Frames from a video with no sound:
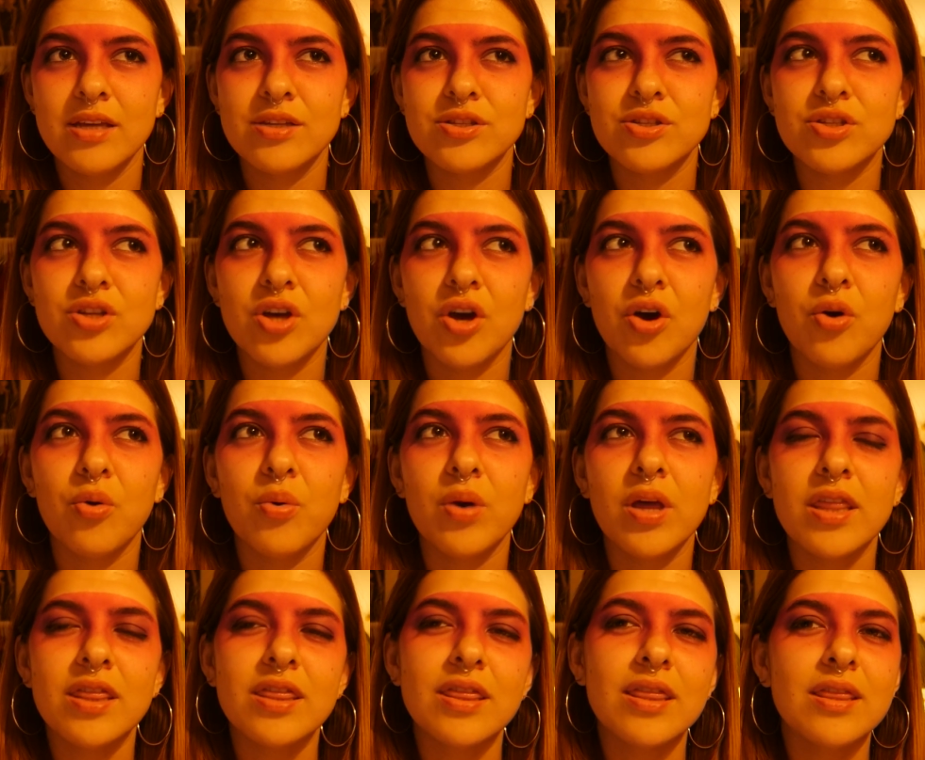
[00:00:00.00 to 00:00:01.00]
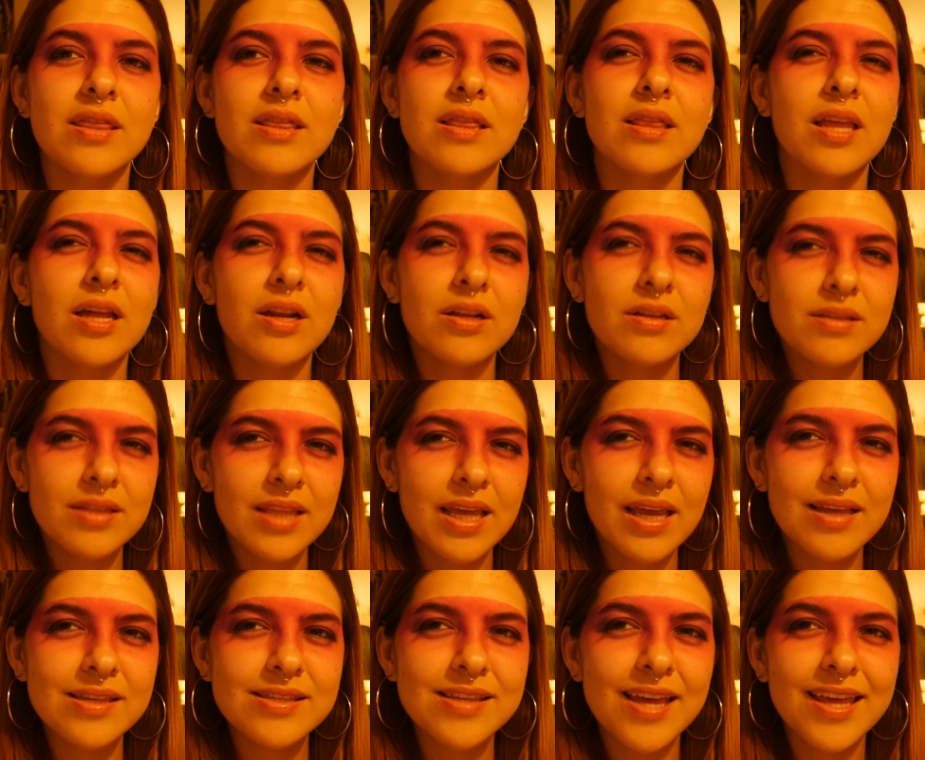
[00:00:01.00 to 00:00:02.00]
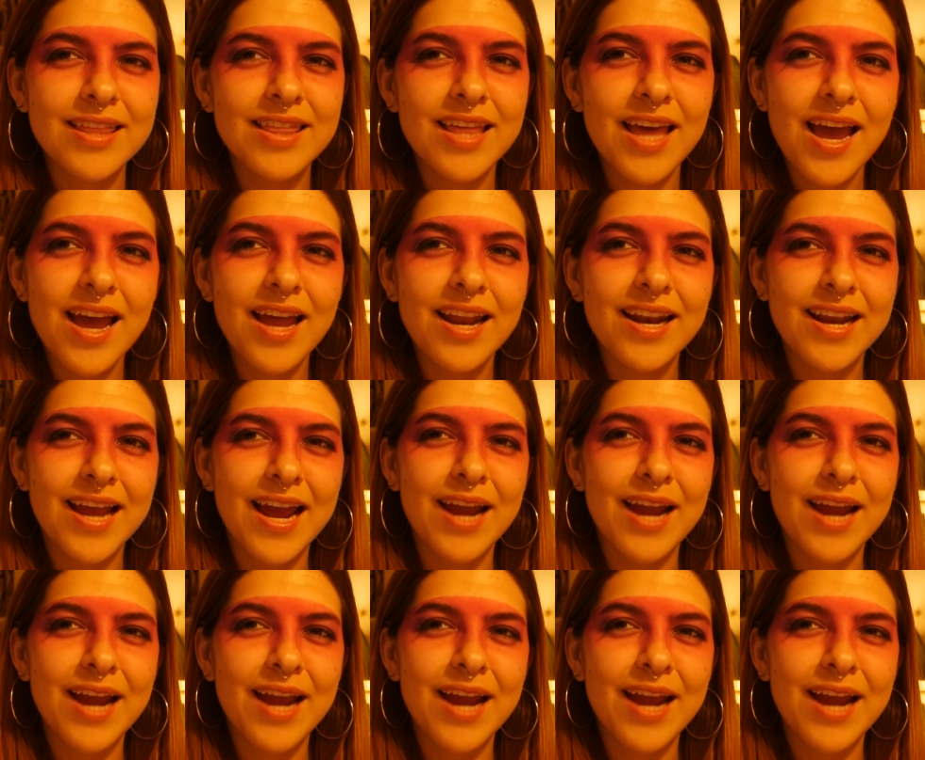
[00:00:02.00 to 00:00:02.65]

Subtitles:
So little things like that,